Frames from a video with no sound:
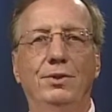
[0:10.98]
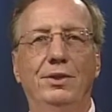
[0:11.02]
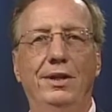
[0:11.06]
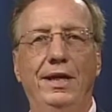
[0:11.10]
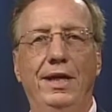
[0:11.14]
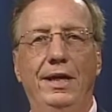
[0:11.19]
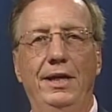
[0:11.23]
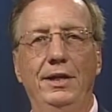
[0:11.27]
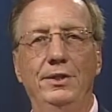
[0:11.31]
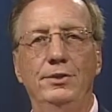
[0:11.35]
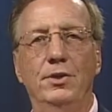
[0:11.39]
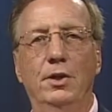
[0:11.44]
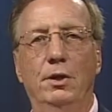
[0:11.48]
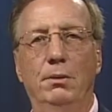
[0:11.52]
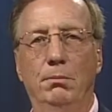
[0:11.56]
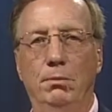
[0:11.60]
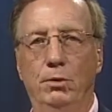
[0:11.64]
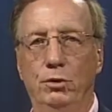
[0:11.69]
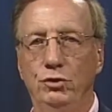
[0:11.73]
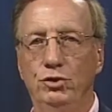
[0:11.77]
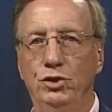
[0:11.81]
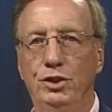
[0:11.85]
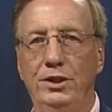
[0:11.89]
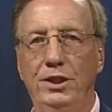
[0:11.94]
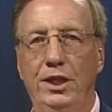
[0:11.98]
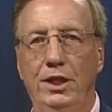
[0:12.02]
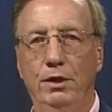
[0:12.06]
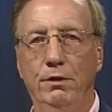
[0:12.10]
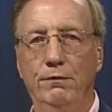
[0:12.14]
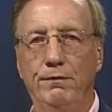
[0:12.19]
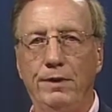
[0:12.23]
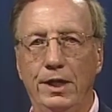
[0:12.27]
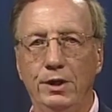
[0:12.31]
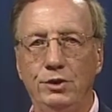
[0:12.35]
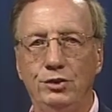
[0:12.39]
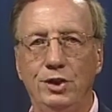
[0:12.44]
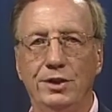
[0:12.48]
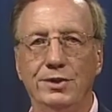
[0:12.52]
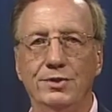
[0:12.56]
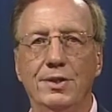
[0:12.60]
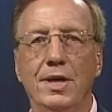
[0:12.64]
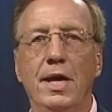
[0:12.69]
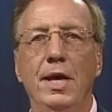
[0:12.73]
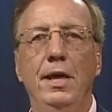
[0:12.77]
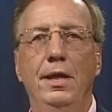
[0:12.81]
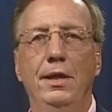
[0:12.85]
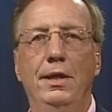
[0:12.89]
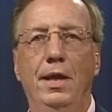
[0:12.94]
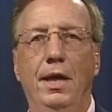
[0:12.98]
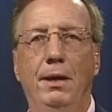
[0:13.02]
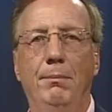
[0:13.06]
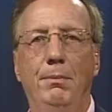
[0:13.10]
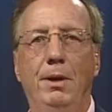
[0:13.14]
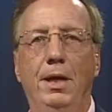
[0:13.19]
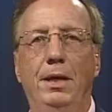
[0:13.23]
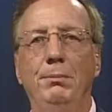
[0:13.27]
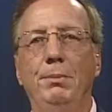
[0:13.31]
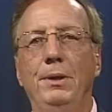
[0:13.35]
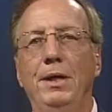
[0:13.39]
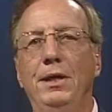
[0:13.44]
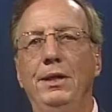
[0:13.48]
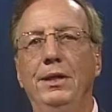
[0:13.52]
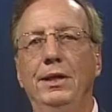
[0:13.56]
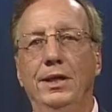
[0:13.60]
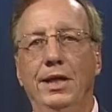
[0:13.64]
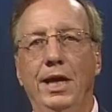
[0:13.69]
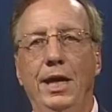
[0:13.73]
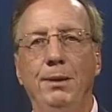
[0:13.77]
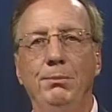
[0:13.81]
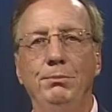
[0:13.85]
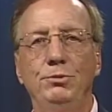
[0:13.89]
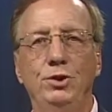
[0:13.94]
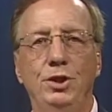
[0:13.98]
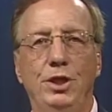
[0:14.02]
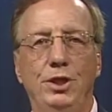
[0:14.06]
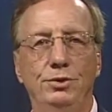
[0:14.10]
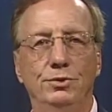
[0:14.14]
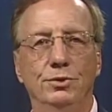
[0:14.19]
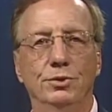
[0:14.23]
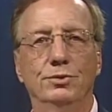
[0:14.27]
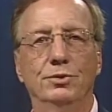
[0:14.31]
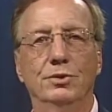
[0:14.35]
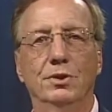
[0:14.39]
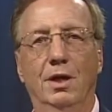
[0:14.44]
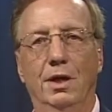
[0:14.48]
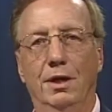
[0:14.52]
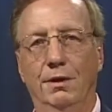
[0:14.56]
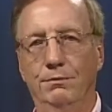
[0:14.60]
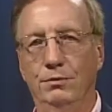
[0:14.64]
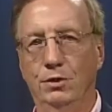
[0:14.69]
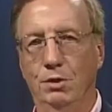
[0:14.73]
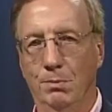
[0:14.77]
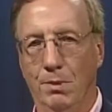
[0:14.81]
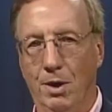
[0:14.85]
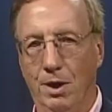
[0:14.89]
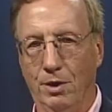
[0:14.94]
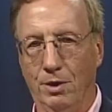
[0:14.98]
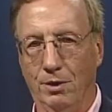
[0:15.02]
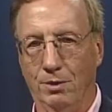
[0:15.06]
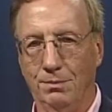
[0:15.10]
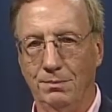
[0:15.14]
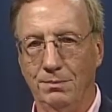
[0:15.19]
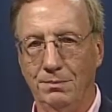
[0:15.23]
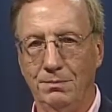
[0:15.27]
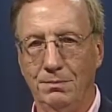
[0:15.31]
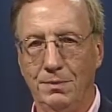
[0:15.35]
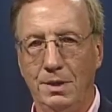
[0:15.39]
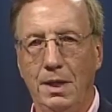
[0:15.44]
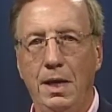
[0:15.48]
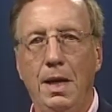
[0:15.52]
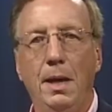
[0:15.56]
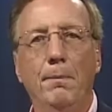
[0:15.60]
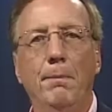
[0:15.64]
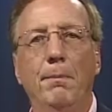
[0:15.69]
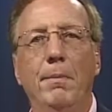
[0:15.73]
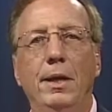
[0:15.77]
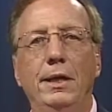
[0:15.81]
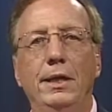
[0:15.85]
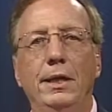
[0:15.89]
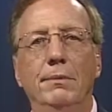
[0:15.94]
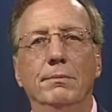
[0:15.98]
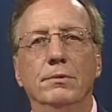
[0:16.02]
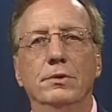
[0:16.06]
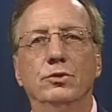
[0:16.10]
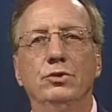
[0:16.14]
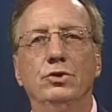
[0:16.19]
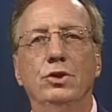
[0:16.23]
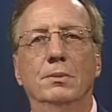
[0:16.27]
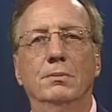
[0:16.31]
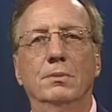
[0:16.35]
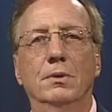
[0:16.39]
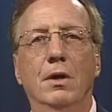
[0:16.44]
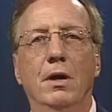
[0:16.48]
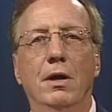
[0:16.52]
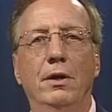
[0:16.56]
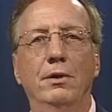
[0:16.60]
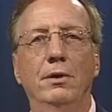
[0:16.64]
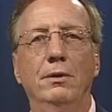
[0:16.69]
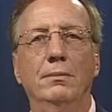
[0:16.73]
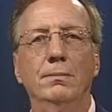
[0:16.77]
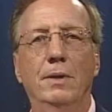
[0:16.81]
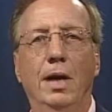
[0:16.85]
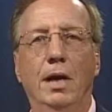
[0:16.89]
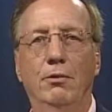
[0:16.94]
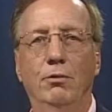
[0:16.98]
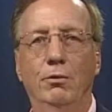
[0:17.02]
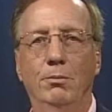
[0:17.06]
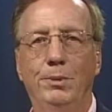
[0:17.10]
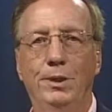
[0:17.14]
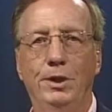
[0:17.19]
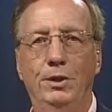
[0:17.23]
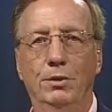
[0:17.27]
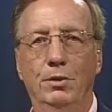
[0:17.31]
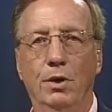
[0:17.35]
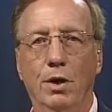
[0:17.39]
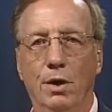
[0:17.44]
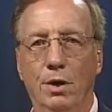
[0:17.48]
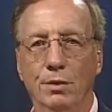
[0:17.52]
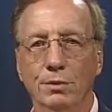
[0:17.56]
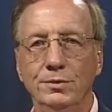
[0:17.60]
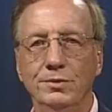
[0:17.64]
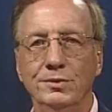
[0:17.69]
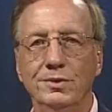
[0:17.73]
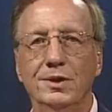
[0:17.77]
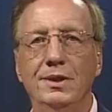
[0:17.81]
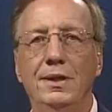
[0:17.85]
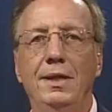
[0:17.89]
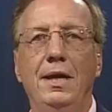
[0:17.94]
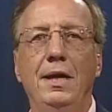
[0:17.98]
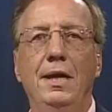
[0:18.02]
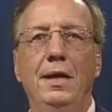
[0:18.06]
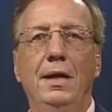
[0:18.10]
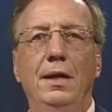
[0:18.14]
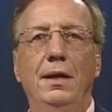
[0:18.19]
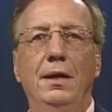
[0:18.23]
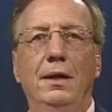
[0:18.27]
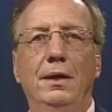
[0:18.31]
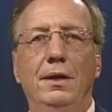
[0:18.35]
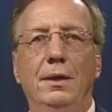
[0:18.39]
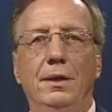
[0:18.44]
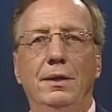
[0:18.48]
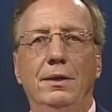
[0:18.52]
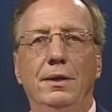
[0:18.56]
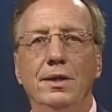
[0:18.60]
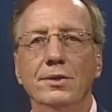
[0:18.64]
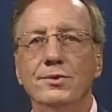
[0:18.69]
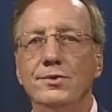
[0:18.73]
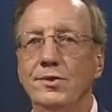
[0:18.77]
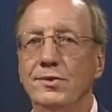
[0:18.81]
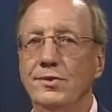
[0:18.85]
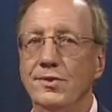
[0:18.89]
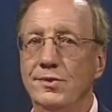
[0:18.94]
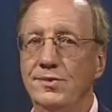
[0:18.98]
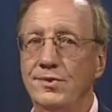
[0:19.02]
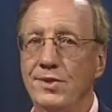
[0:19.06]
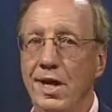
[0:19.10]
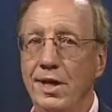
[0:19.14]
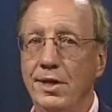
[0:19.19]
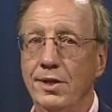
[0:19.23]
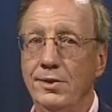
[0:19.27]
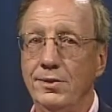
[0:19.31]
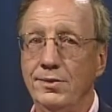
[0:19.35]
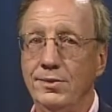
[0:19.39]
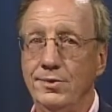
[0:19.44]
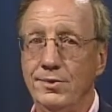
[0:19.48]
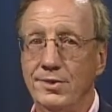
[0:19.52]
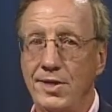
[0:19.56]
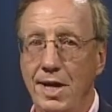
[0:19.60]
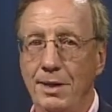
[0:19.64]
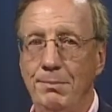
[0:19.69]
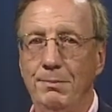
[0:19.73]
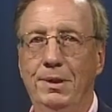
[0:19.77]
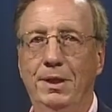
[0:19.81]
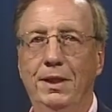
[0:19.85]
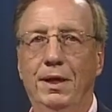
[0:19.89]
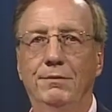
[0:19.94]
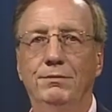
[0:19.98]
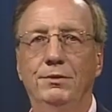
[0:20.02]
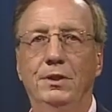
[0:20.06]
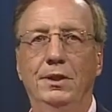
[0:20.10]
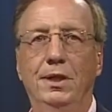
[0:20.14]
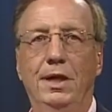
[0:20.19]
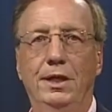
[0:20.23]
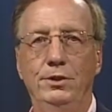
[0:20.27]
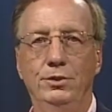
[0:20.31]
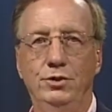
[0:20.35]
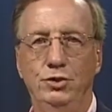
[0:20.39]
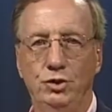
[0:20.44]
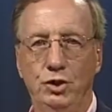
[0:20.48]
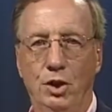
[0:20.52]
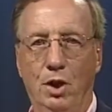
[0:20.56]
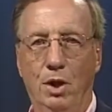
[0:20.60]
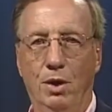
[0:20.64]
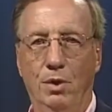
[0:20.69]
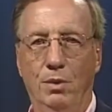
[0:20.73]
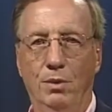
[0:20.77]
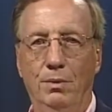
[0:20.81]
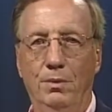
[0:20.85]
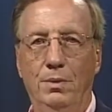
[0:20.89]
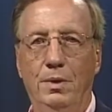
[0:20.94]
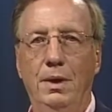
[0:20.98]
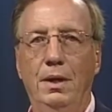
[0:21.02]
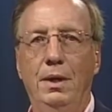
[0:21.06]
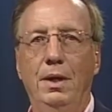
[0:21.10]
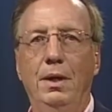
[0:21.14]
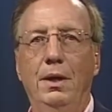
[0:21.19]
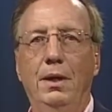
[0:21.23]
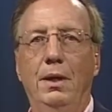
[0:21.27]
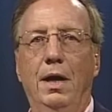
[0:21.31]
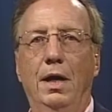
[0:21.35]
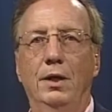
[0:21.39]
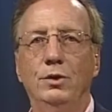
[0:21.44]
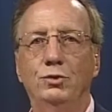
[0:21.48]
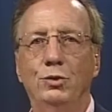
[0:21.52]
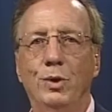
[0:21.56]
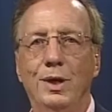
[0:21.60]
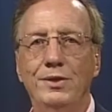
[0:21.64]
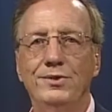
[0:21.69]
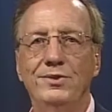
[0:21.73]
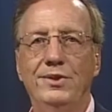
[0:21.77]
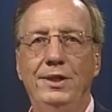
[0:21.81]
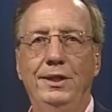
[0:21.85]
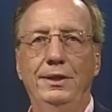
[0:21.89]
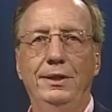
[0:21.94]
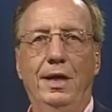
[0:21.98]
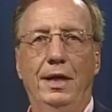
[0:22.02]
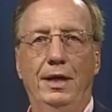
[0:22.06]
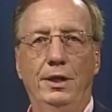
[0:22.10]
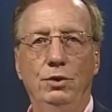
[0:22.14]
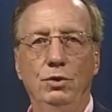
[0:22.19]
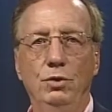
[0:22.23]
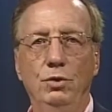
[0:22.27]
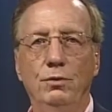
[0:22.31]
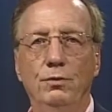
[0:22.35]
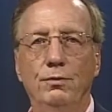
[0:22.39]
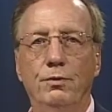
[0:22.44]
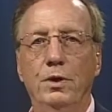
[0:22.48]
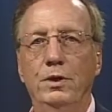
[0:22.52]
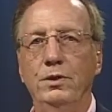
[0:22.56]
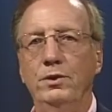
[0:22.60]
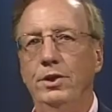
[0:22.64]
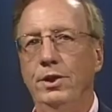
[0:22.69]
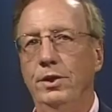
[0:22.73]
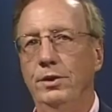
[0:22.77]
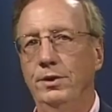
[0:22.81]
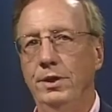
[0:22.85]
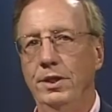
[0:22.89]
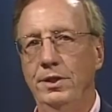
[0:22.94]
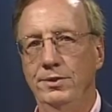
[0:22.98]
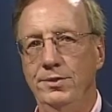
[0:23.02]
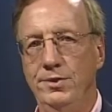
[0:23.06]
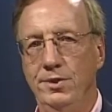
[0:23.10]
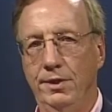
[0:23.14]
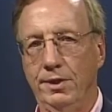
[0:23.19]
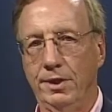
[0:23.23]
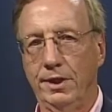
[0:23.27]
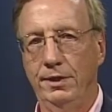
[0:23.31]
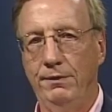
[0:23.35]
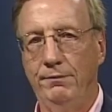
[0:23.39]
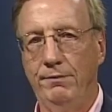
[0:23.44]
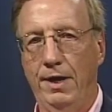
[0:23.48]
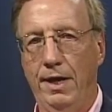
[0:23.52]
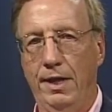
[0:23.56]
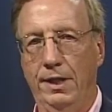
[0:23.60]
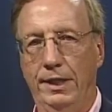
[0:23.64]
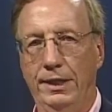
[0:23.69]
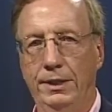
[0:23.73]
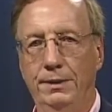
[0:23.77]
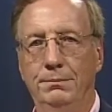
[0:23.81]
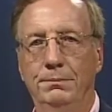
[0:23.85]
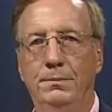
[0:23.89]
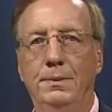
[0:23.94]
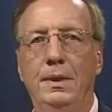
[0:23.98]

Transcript: today's emerging innovations that may be the game changers of tomorrow. My name is Jim Connor. I will be your host. This is the second segment of tonight's show addressing a new frontier in Silicon Valley,